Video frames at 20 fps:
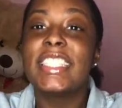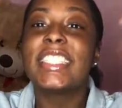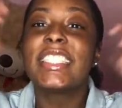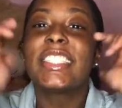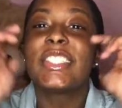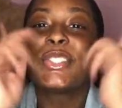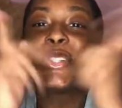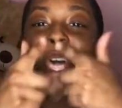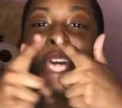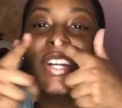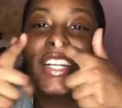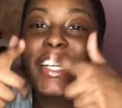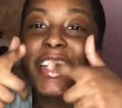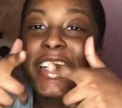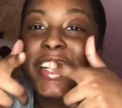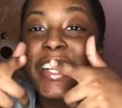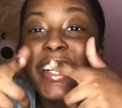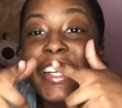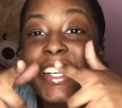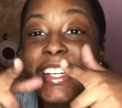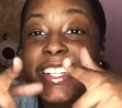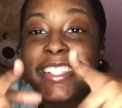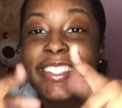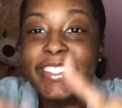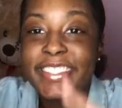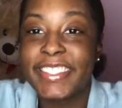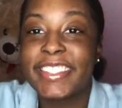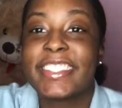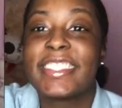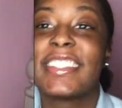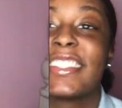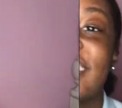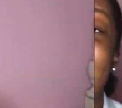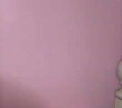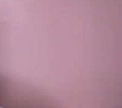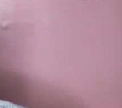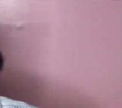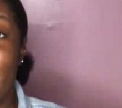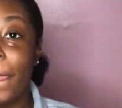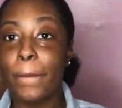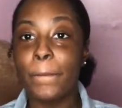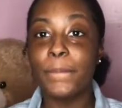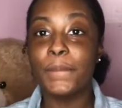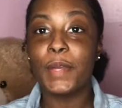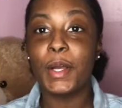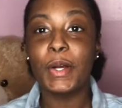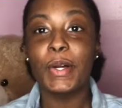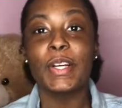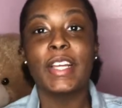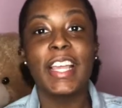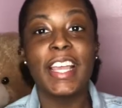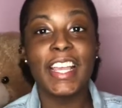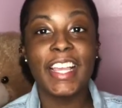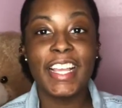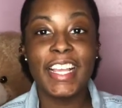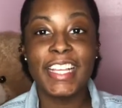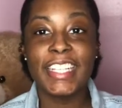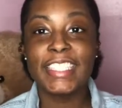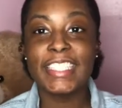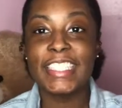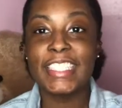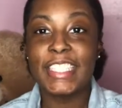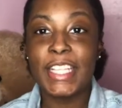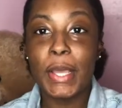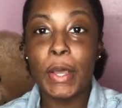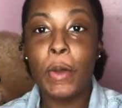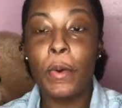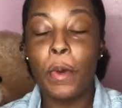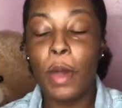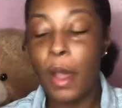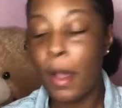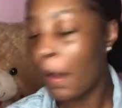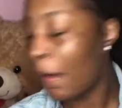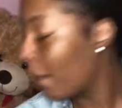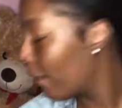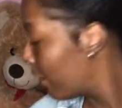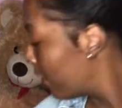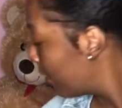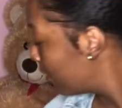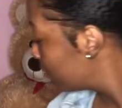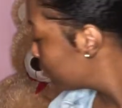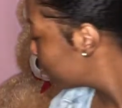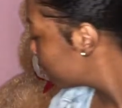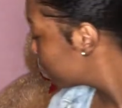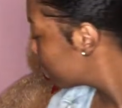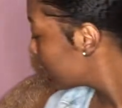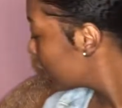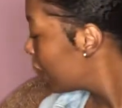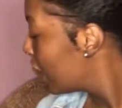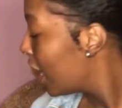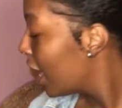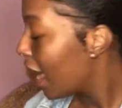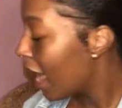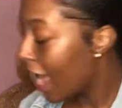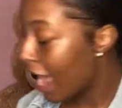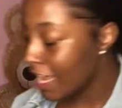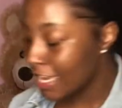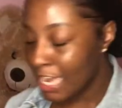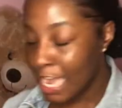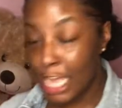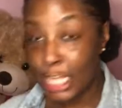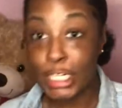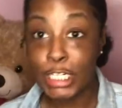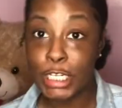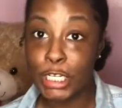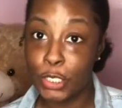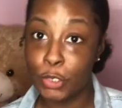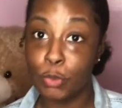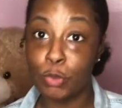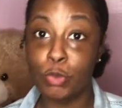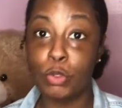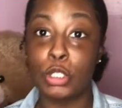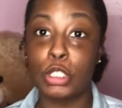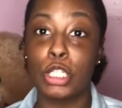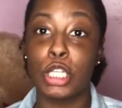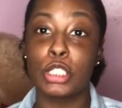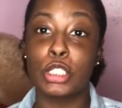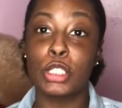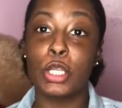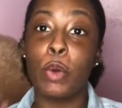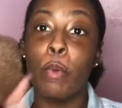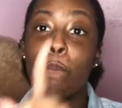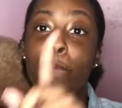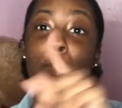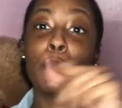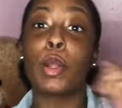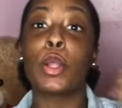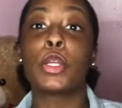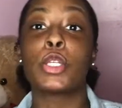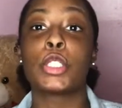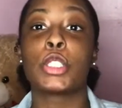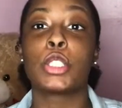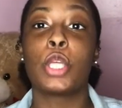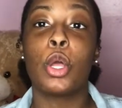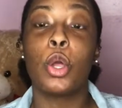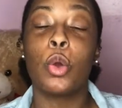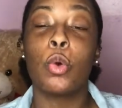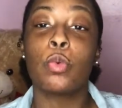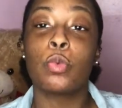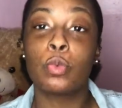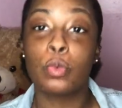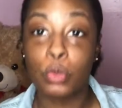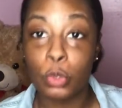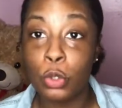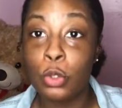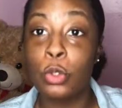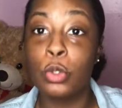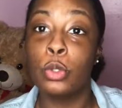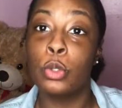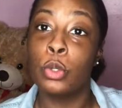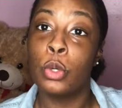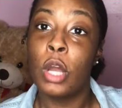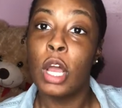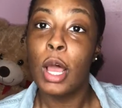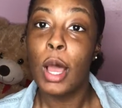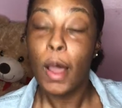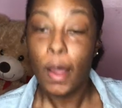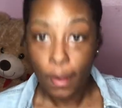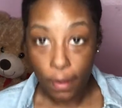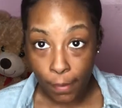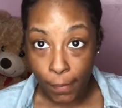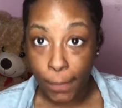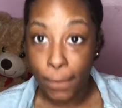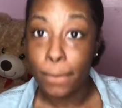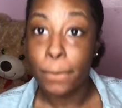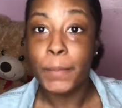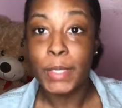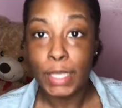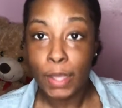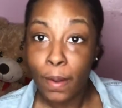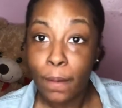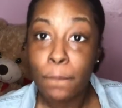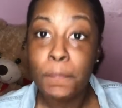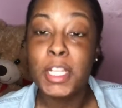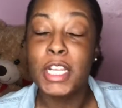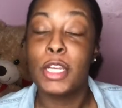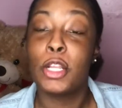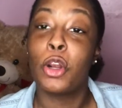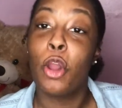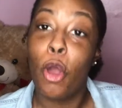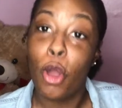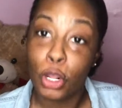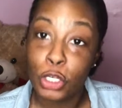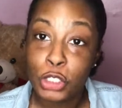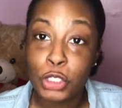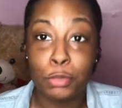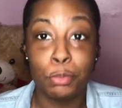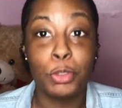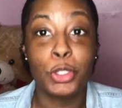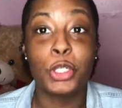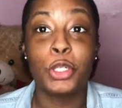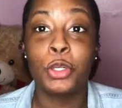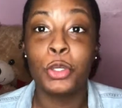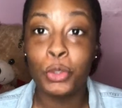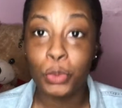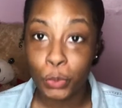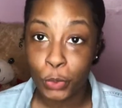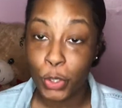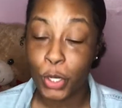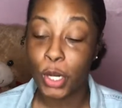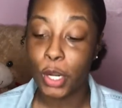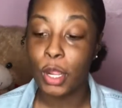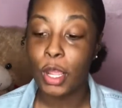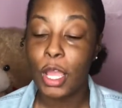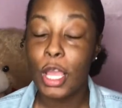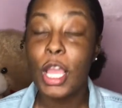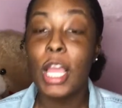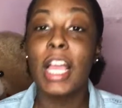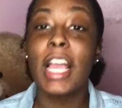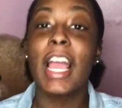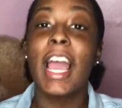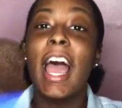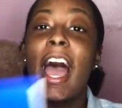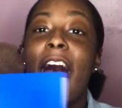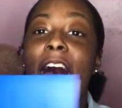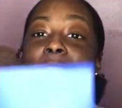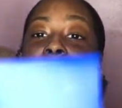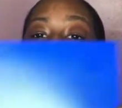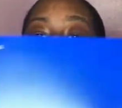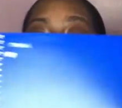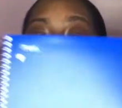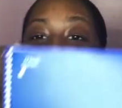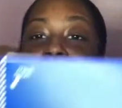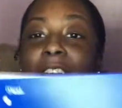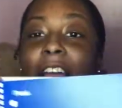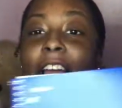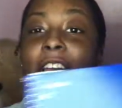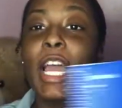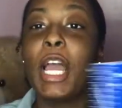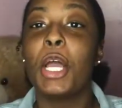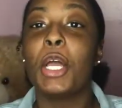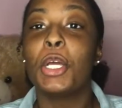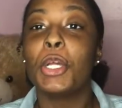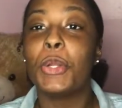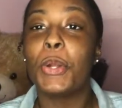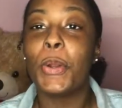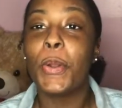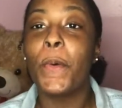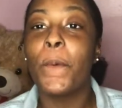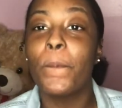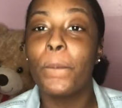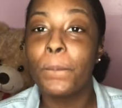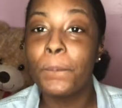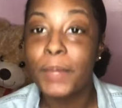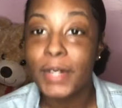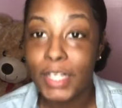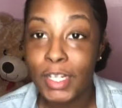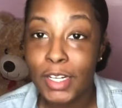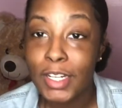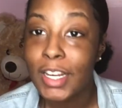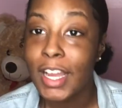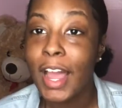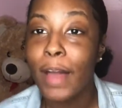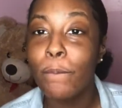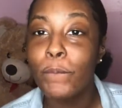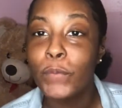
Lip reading: started. Okay, so I got notes. So first rule of becoming an entrepreneur: have a notebook. Have